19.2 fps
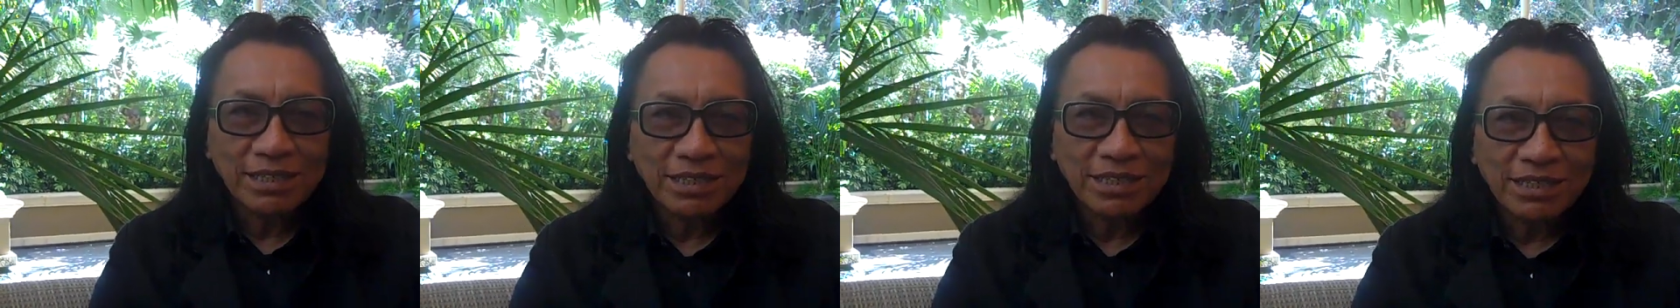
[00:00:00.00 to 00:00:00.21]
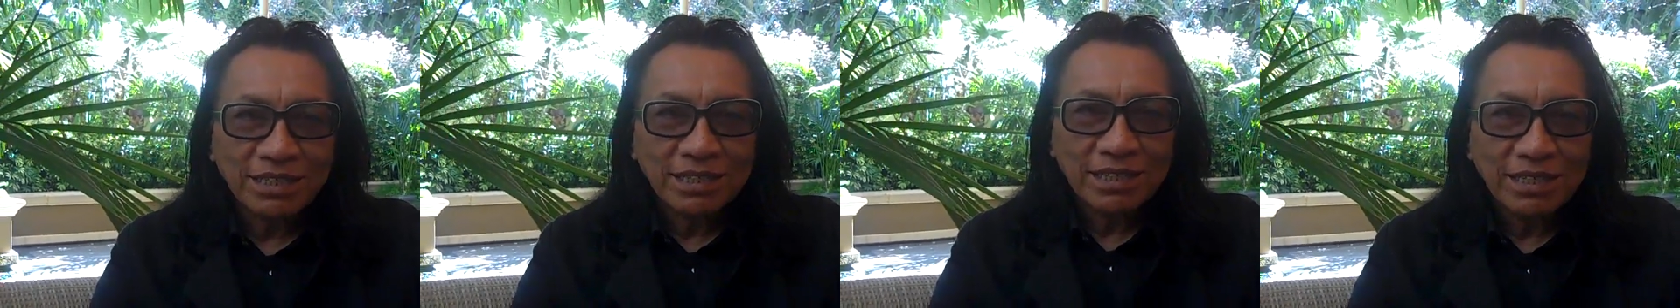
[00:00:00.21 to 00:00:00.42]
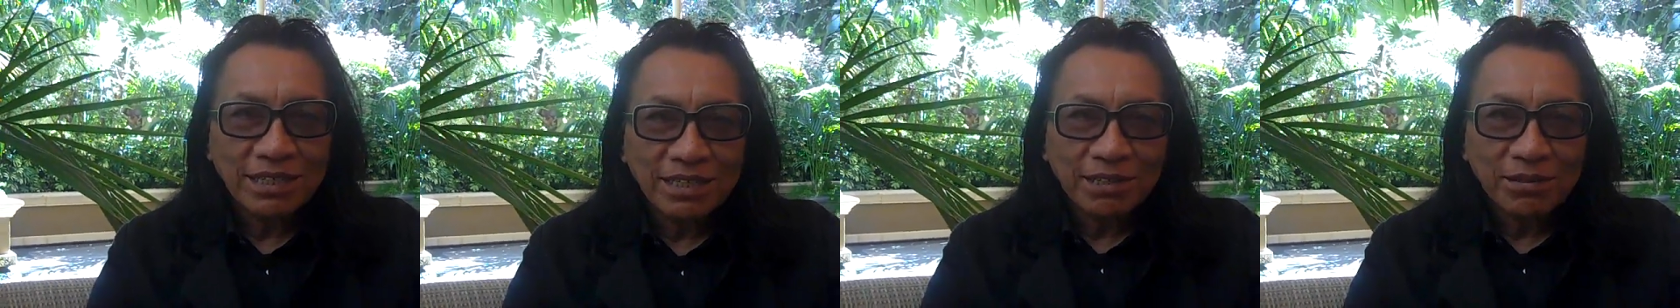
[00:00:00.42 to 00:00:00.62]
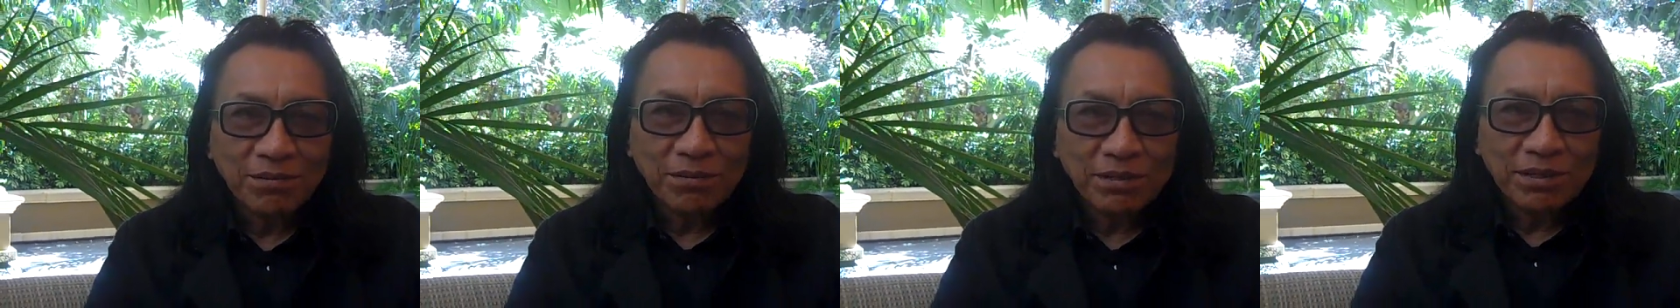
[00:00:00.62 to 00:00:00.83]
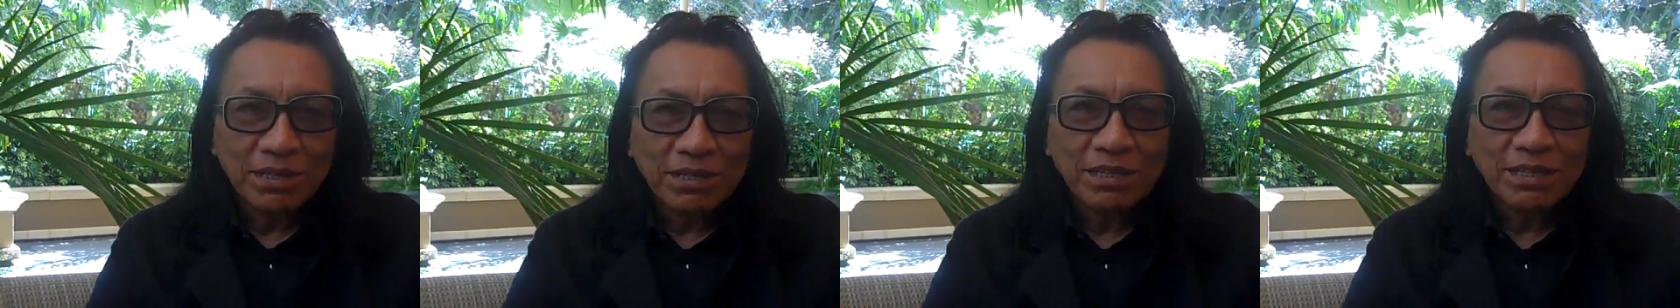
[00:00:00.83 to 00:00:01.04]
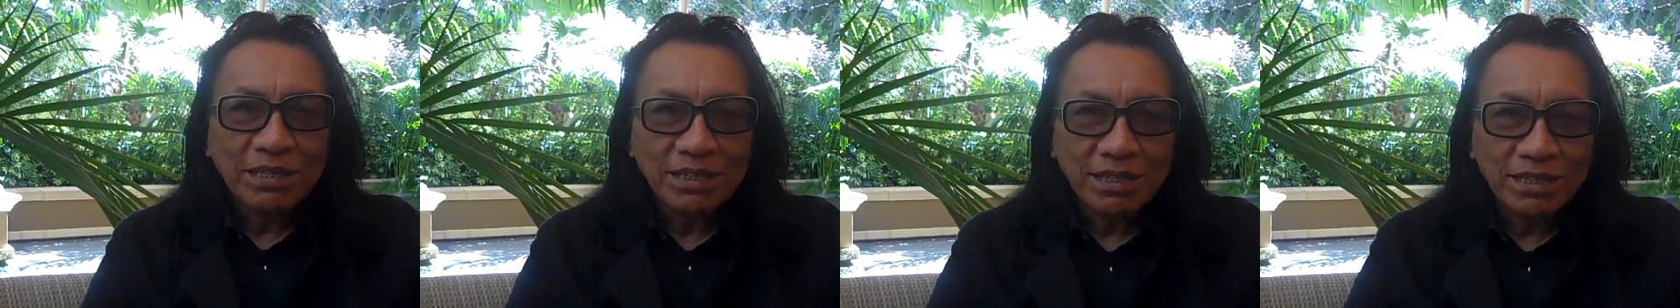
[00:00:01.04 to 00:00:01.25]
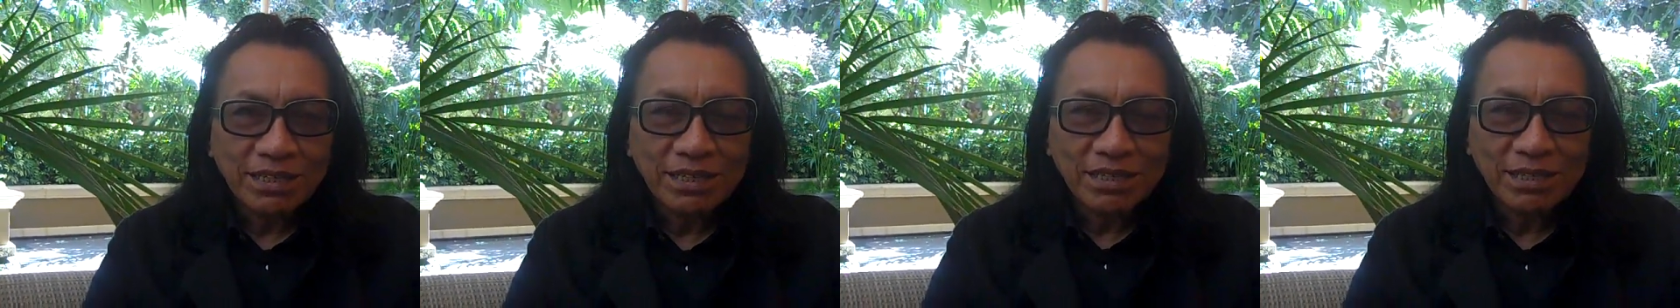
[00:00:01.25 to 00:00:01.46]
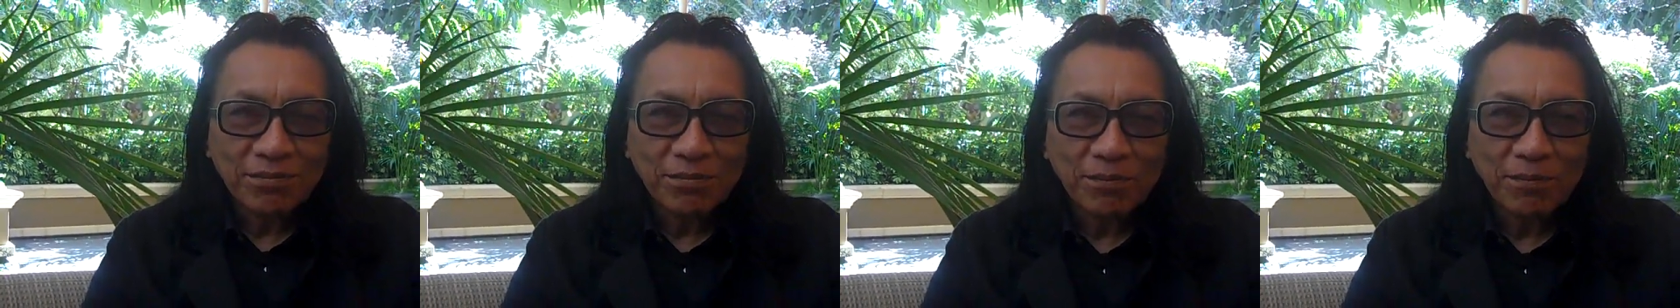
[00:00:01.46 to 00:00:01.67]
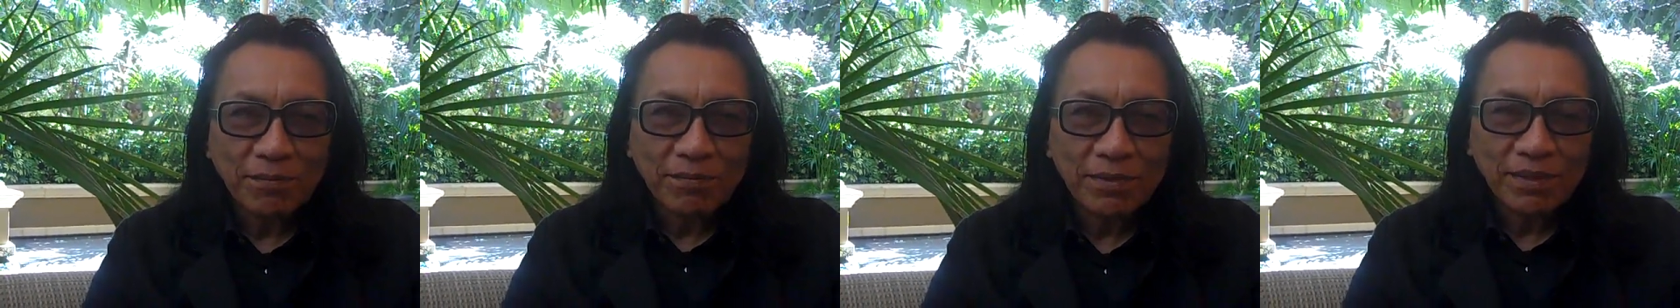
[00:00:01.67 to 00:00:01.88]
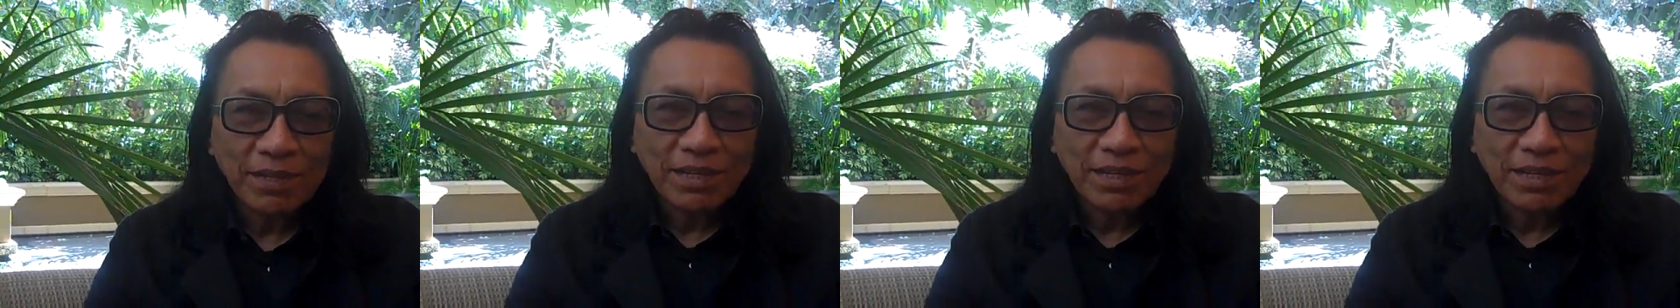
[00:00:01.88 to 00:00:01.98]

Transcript: beautiful to see that unfold.